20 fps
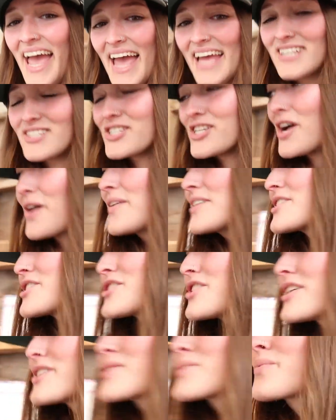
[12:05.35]
And so it's
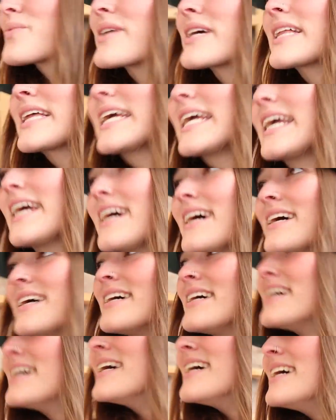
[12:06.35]
just really
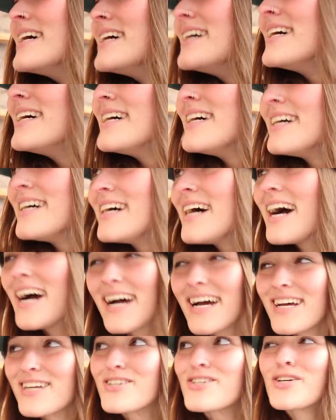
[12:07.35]

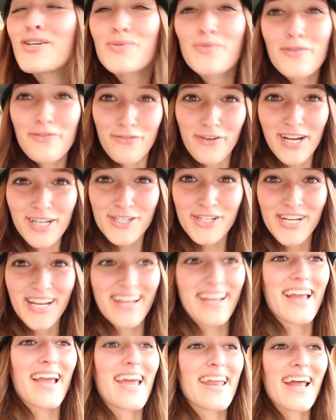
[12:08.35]
it's just
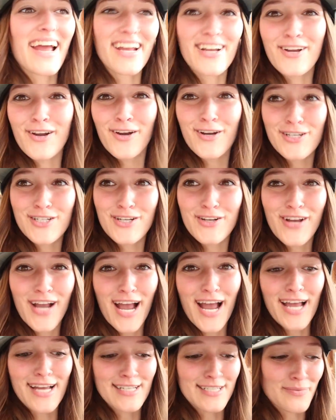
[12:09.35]
refreshing and I encourage you
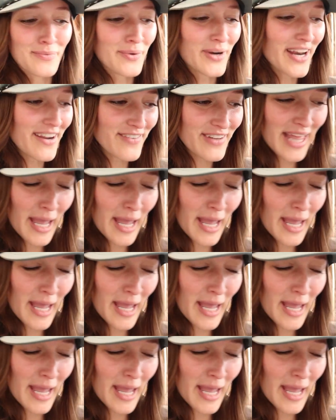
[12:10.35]
guys whatever